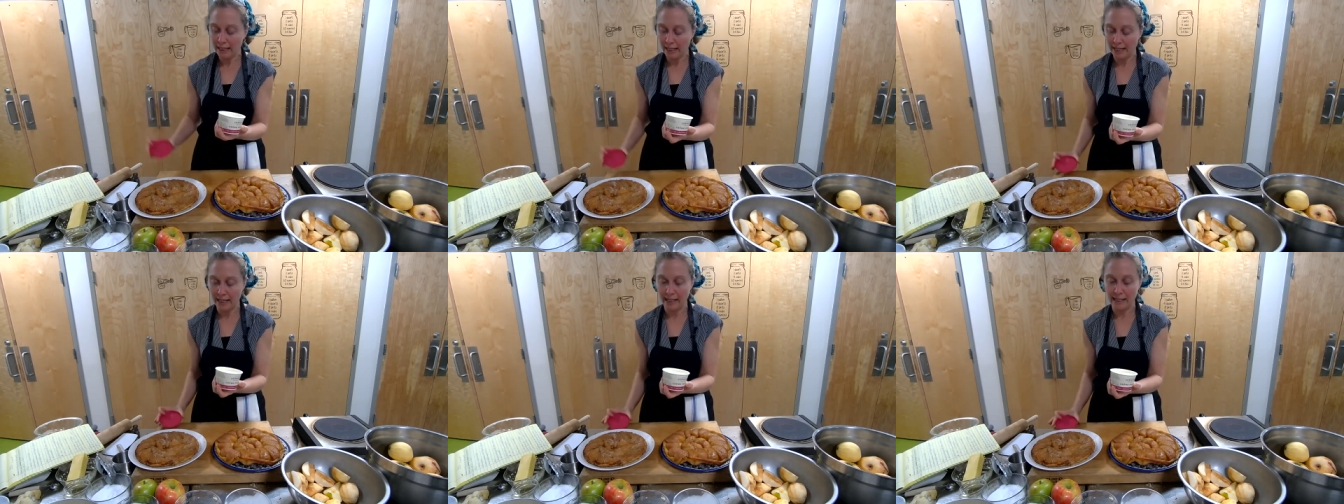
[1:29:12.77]

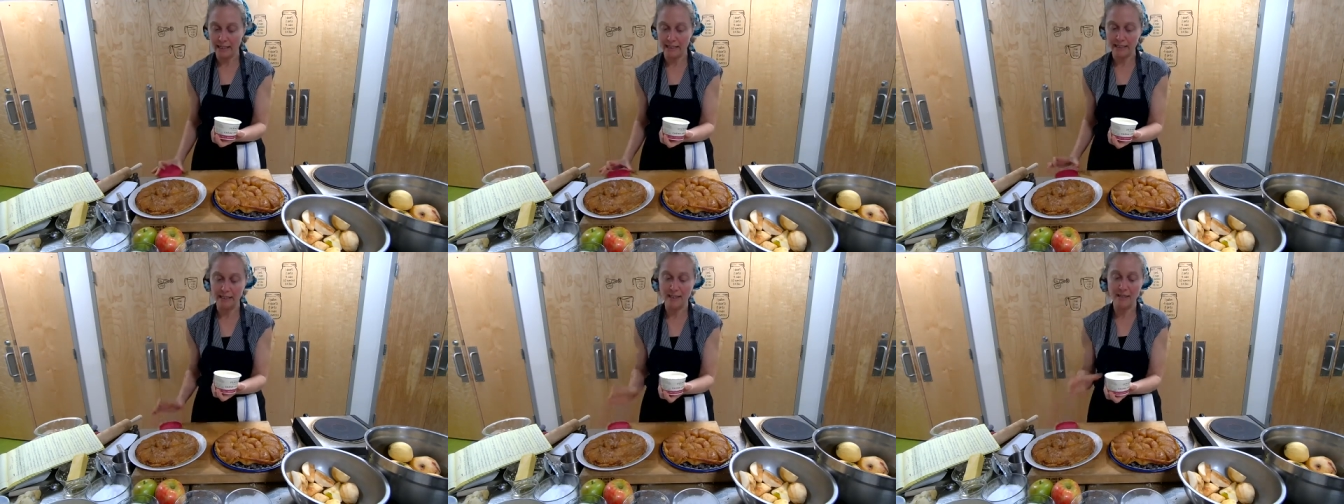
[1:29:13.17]

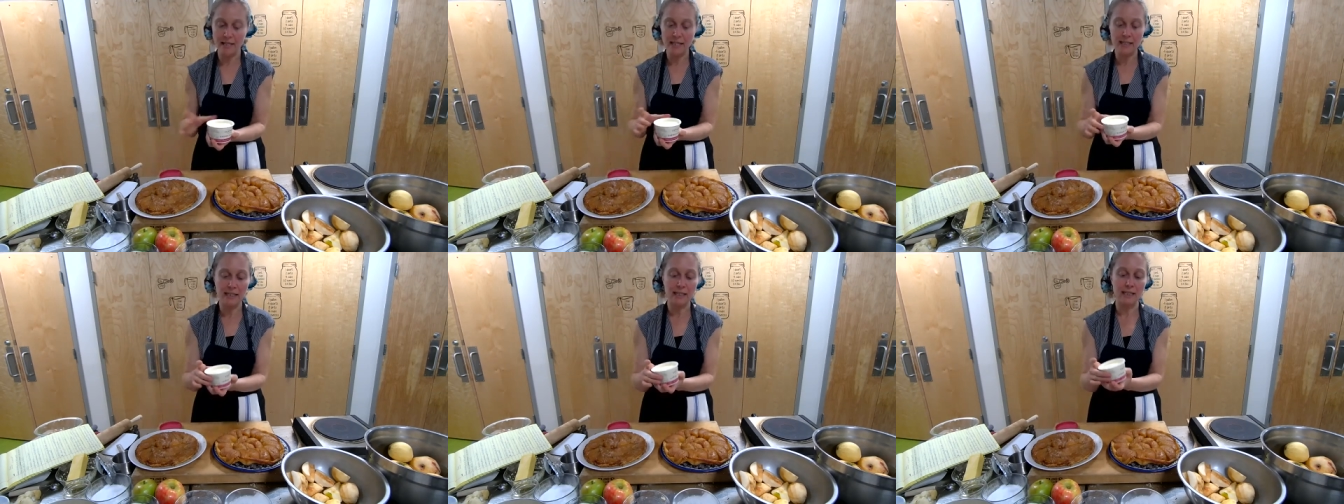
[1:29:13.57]
and
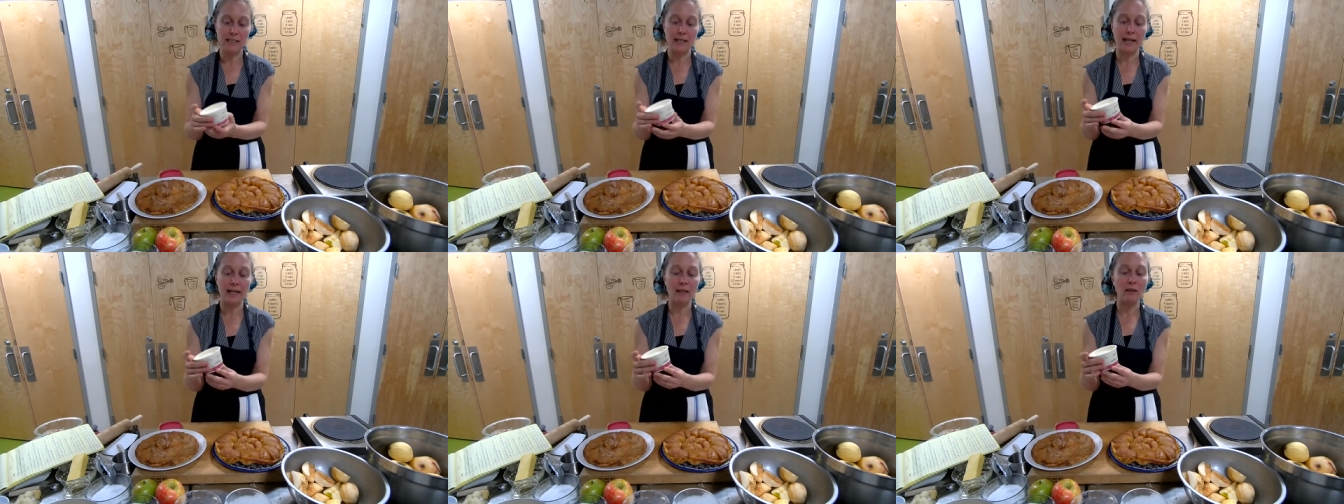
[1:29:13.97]
this is
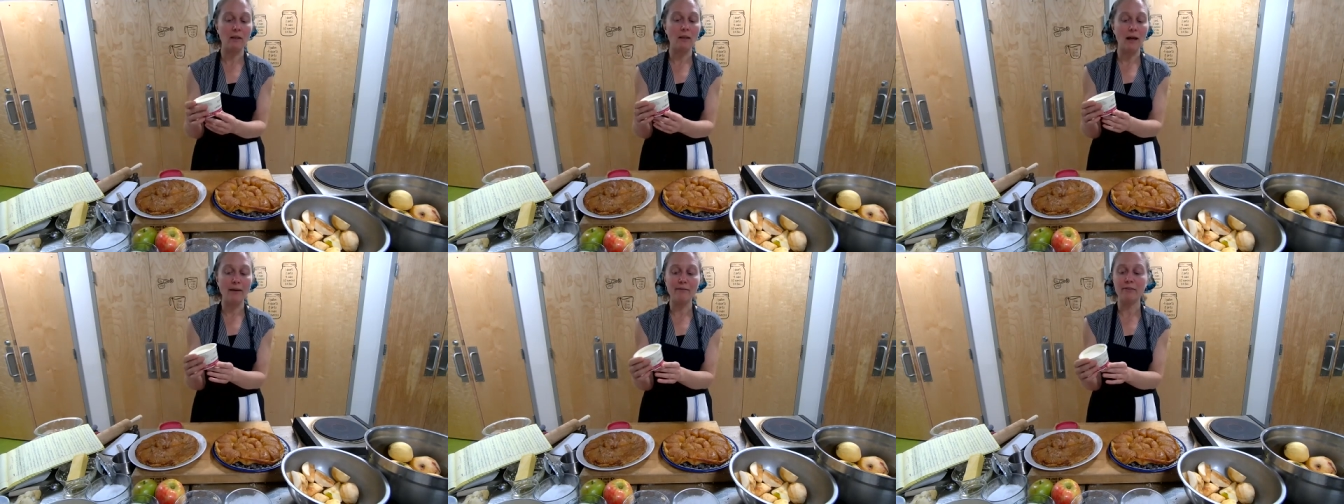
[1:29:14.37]
a
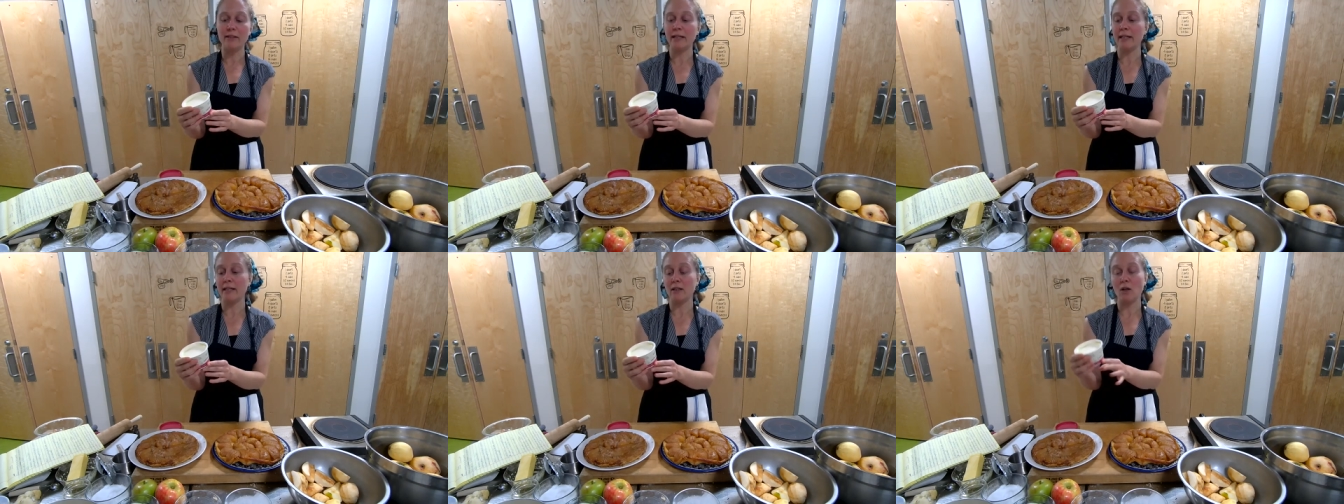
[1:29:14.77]

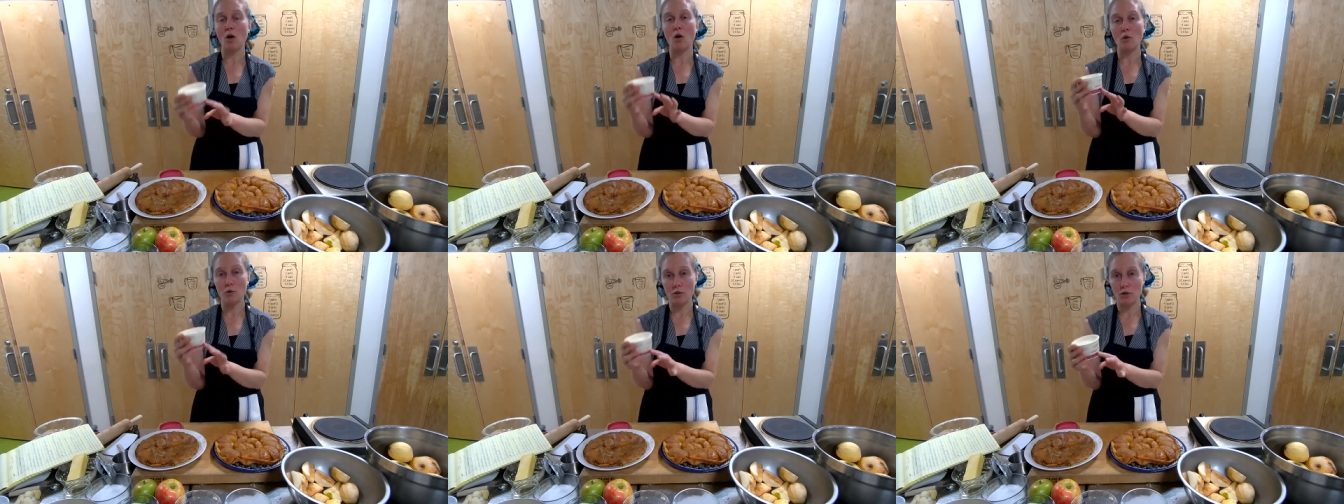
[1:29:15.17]
lovely
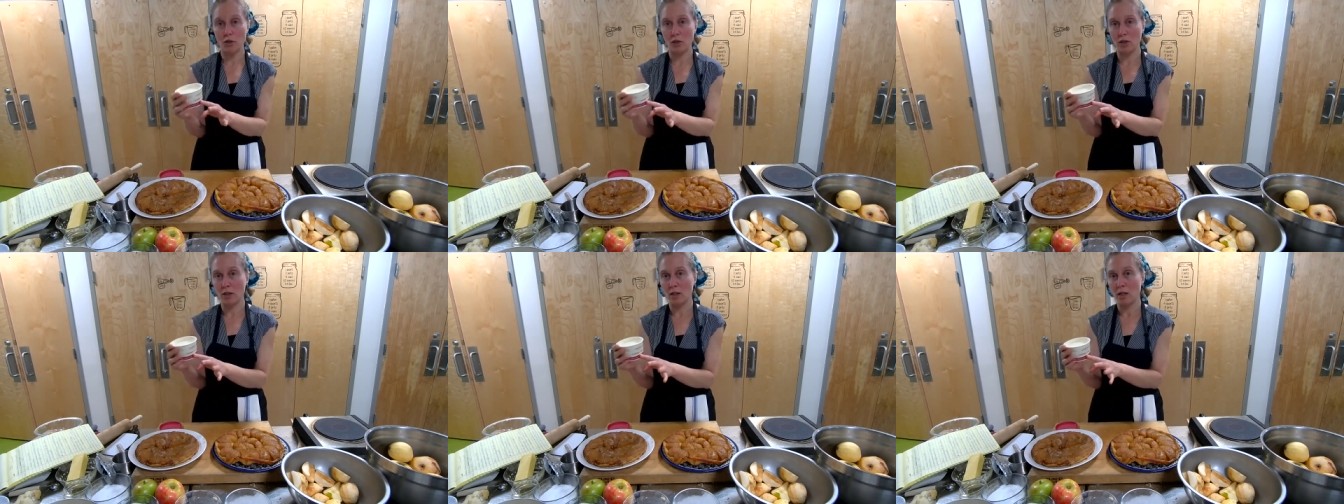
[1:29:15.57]

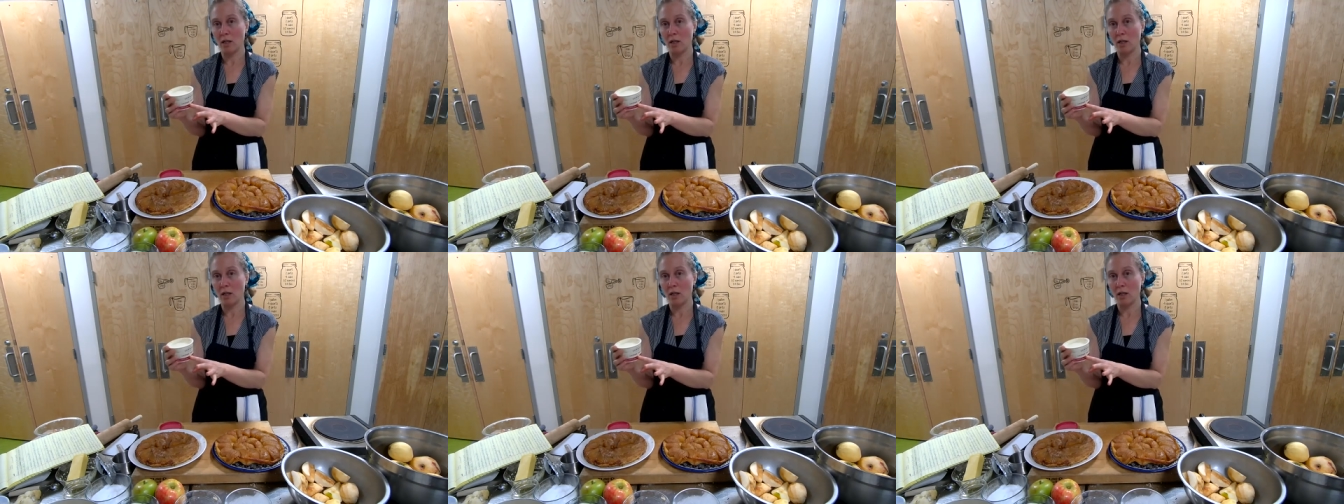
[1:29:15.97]
cultured